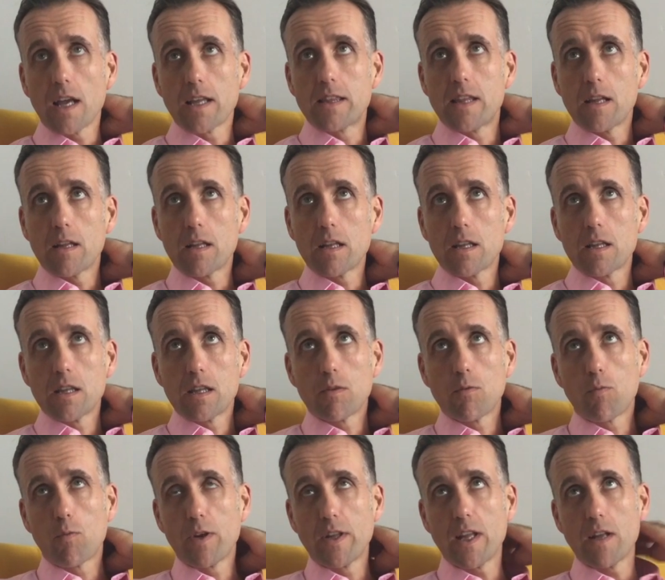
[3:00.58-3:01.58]
I think
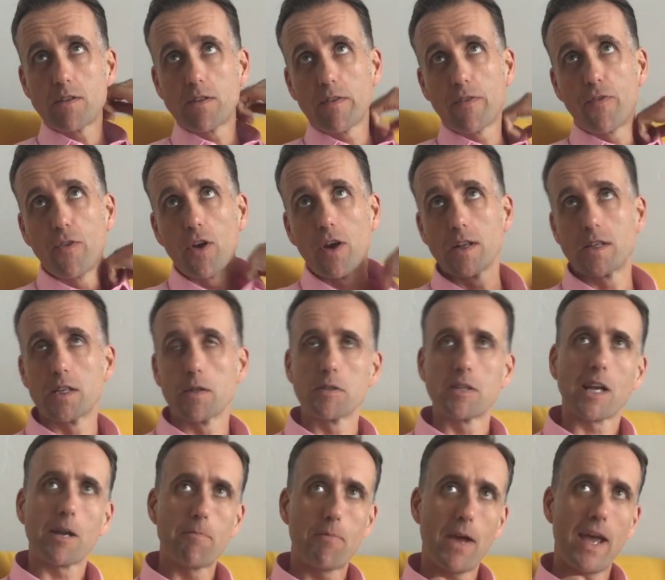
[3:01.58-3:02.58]
we did defer to, there's
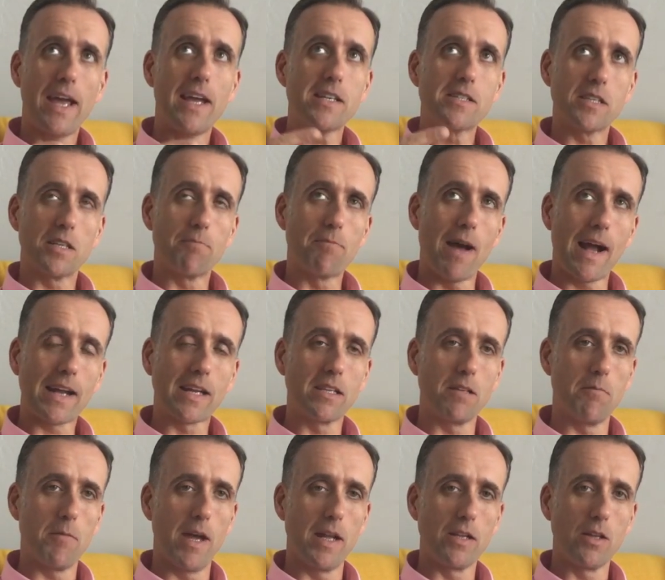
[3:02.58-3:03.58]
like a page at the back of
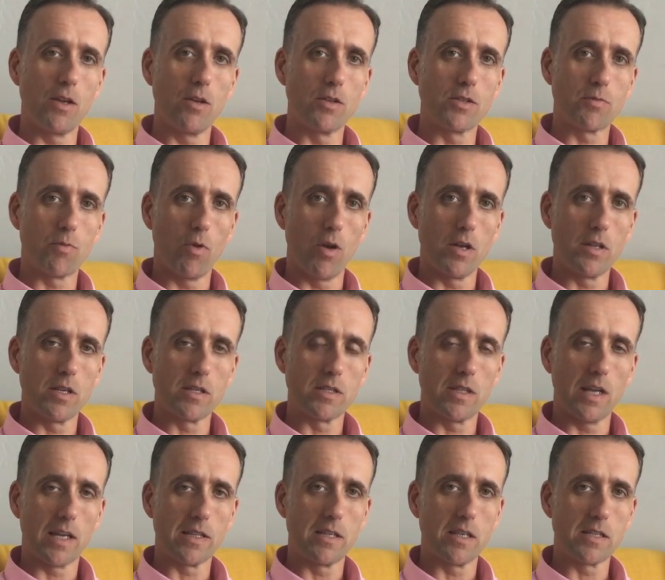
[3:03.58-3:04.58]
the menus where there's
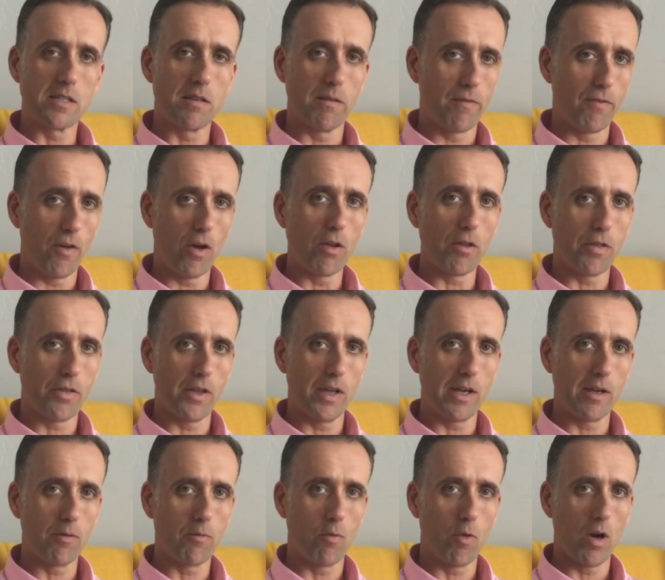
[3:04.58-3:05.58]
like this default
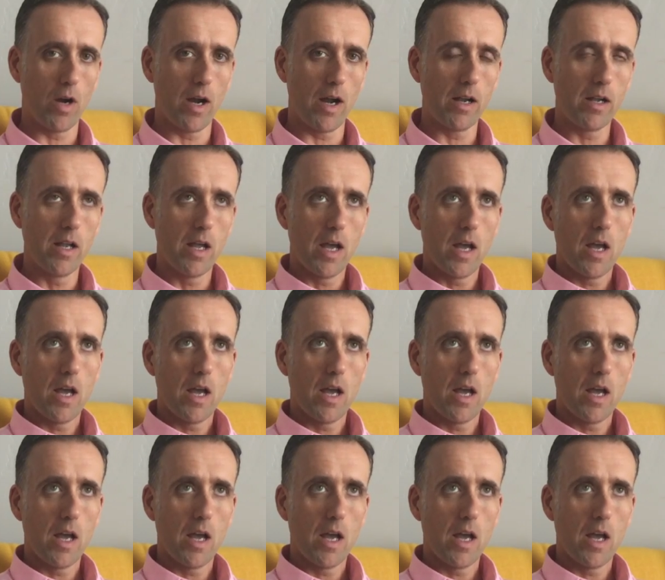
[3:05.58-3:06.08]
thing where